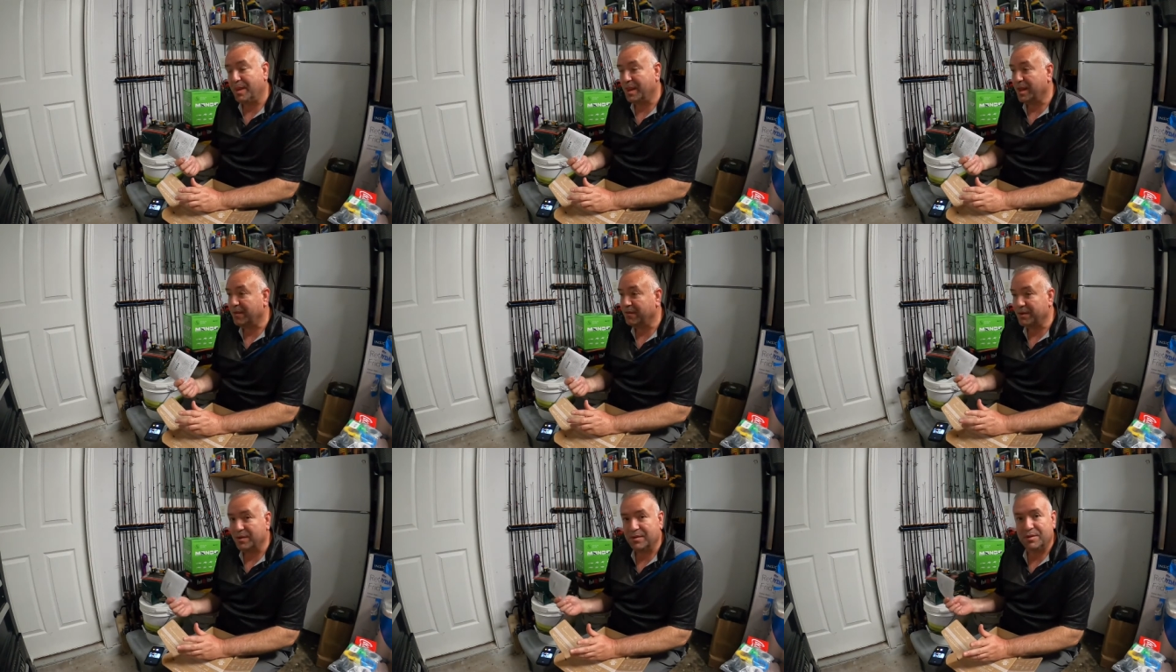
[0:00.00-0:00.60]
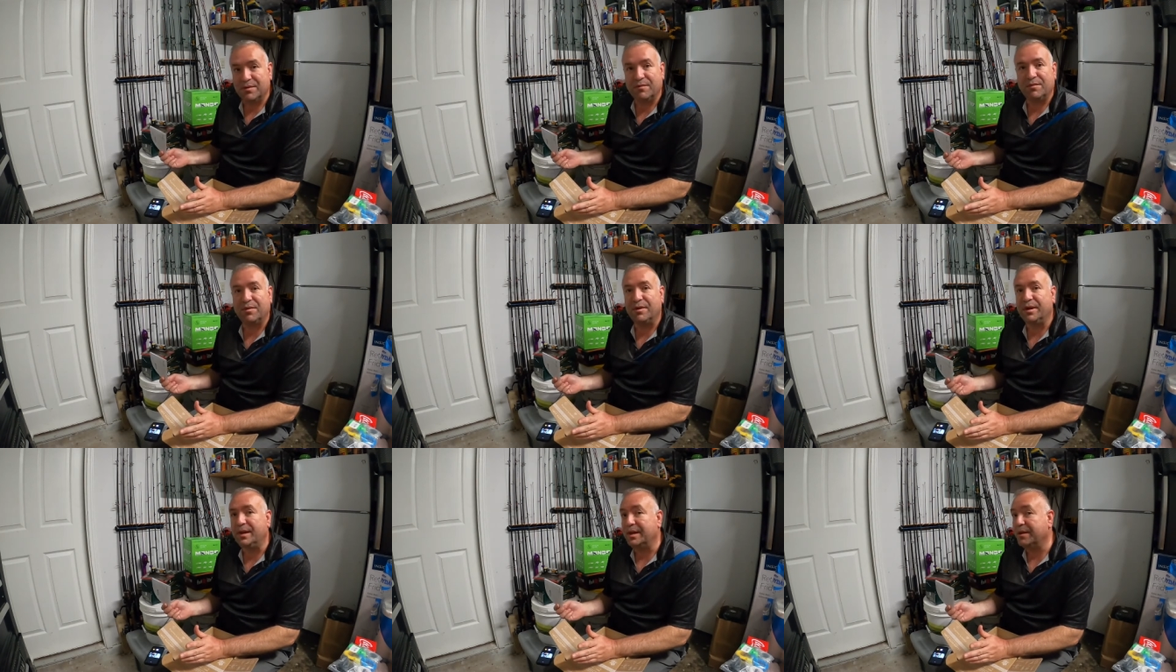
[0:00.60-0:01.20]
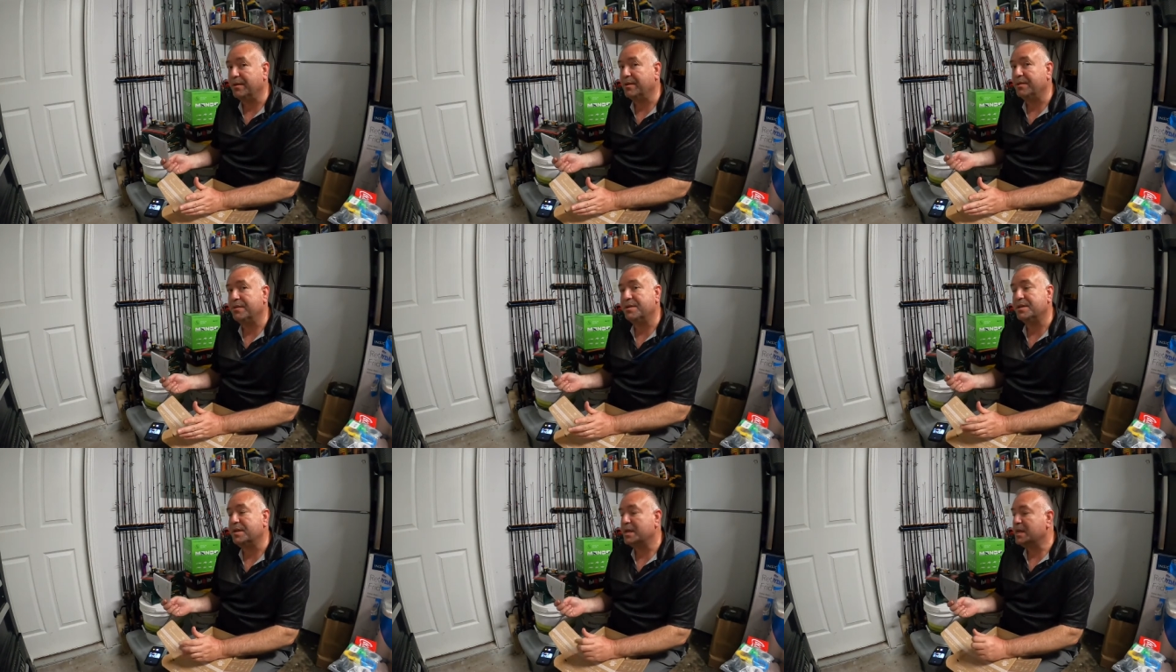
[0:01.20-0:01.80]
I've used them for
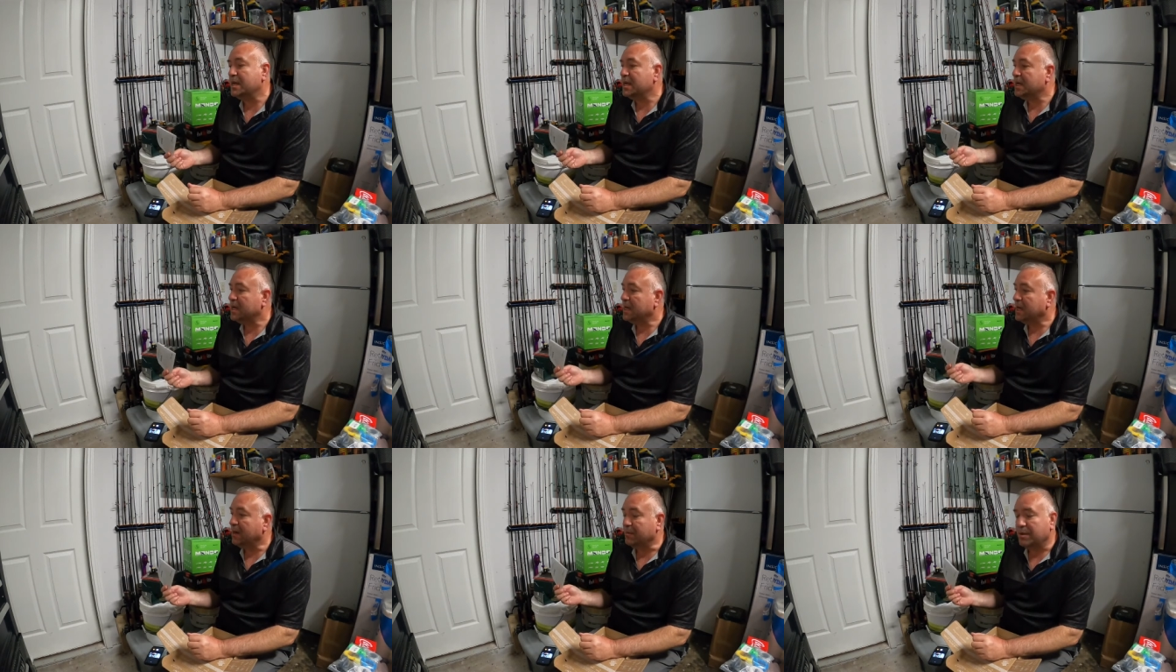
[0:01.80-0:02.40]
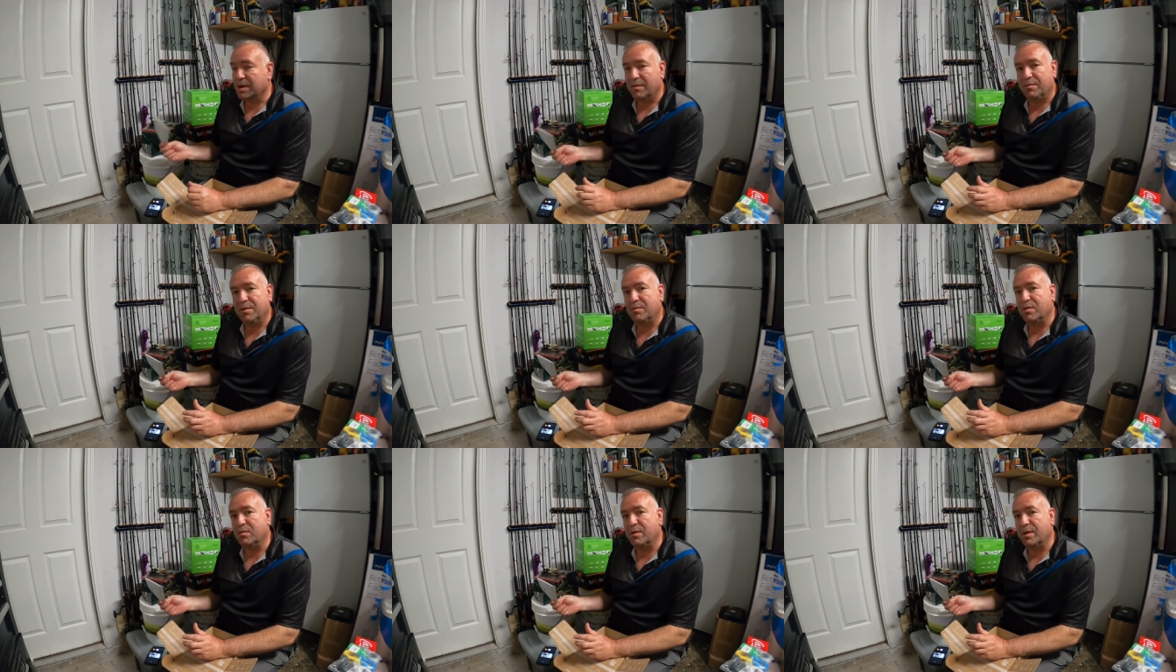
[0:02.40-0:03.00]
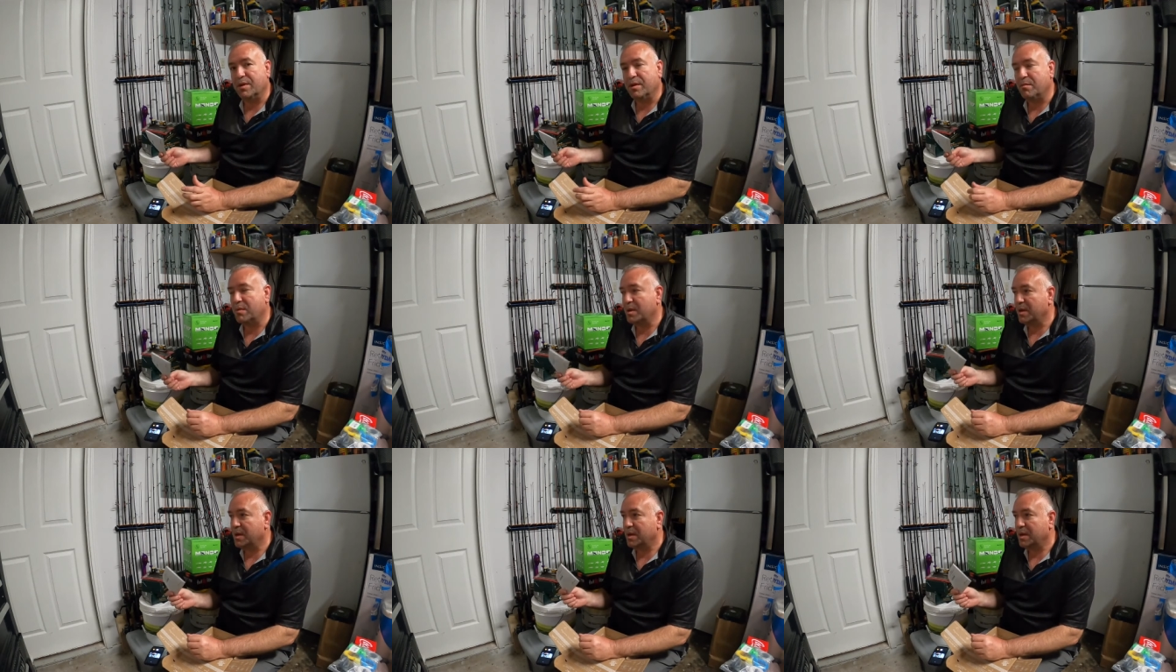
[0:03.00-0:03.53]
years. I'm comfortable with them.